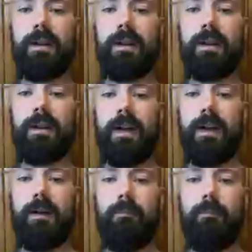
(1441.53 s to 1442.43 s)

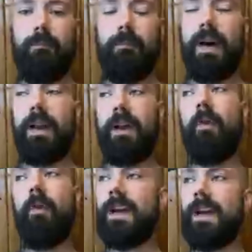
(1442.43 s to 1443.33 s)
But
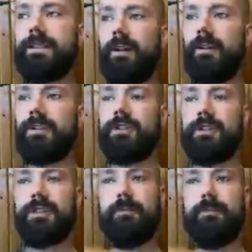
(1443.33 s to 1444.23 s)
otherwise, you know, it's
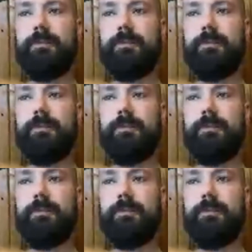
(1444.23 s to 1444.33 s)
just a matter